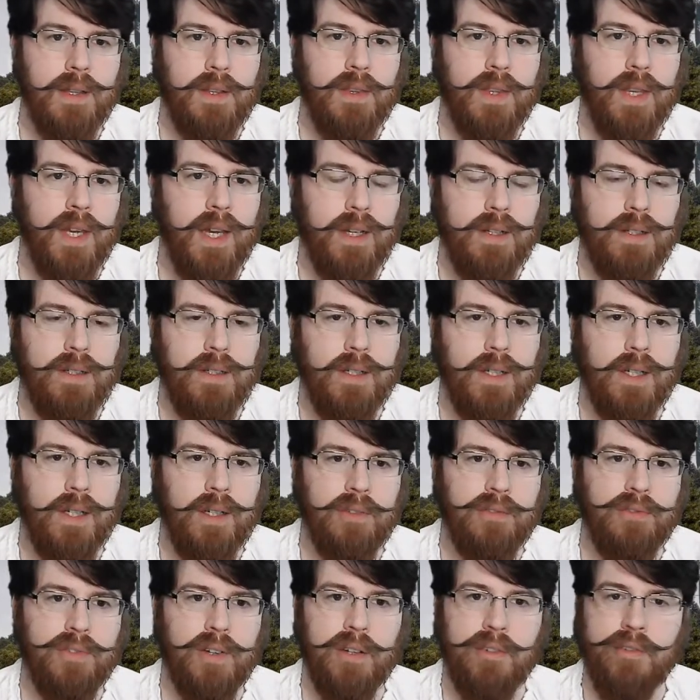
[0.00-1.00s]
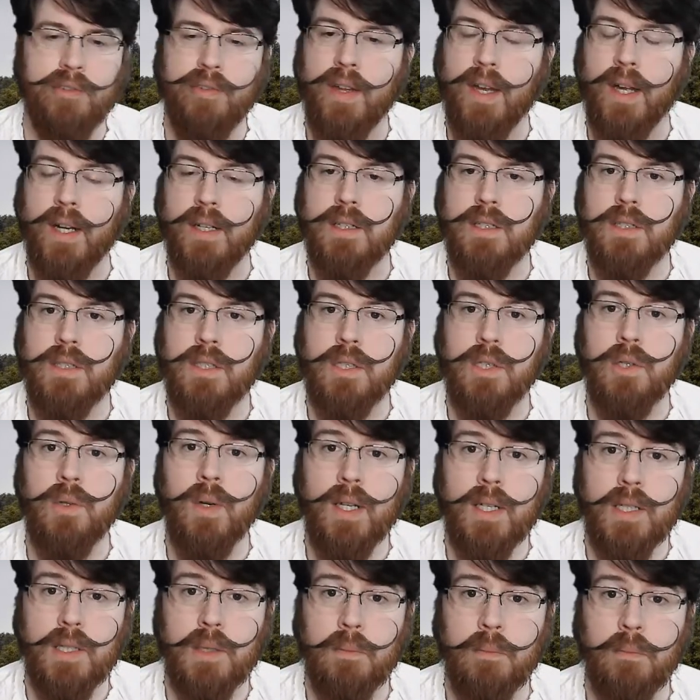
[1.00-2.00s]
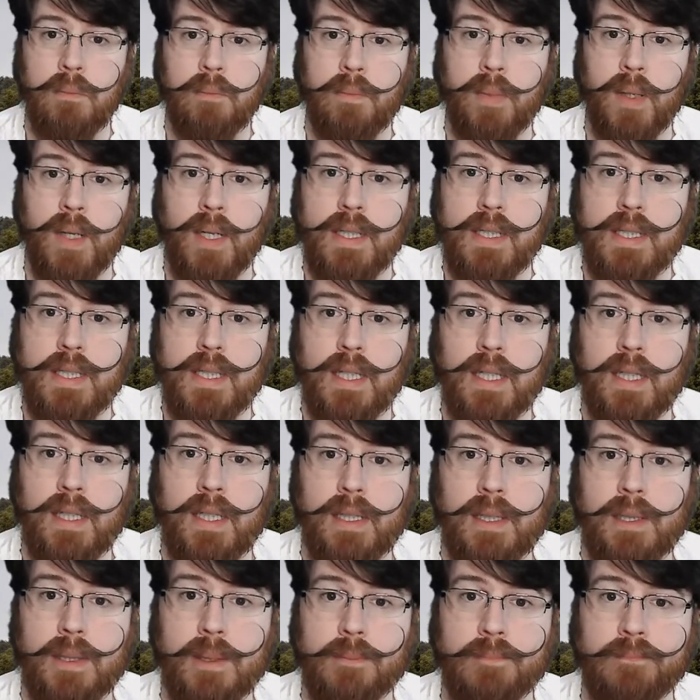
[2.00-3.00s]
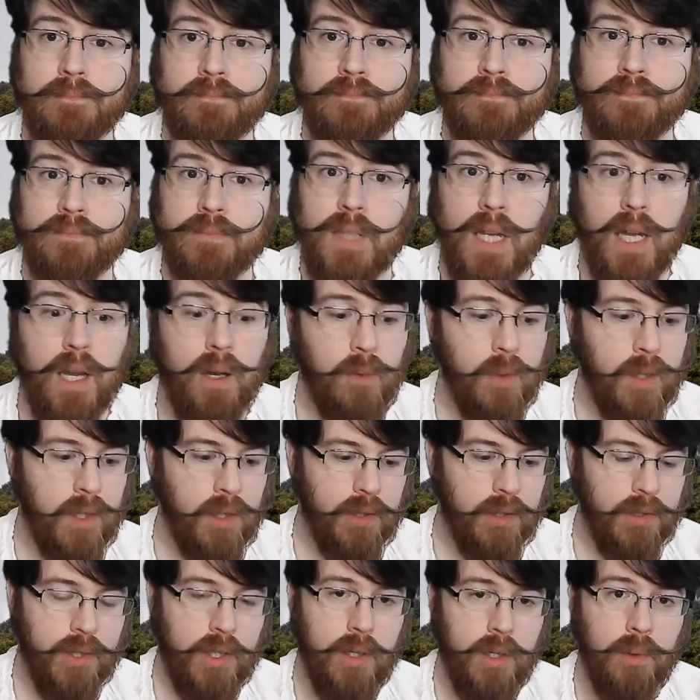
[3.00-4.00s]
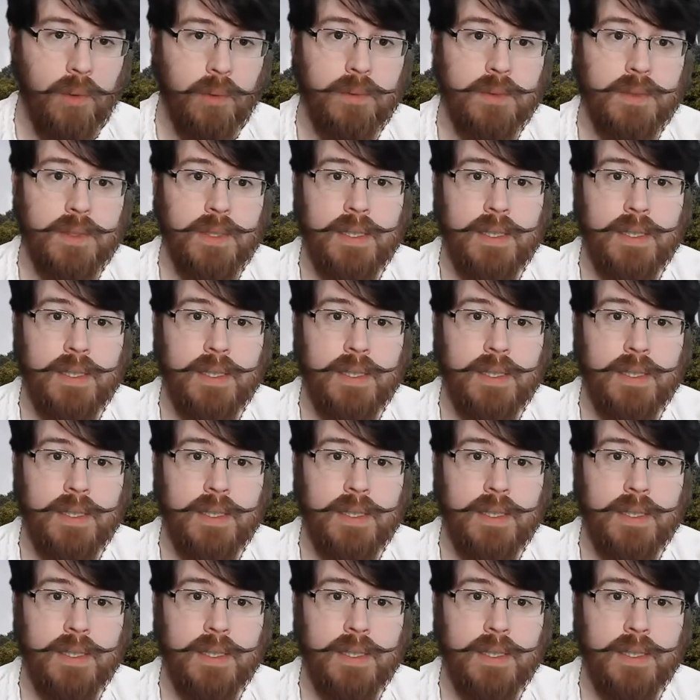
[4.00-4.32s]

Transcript: that, fun fact to it, but, now we all know.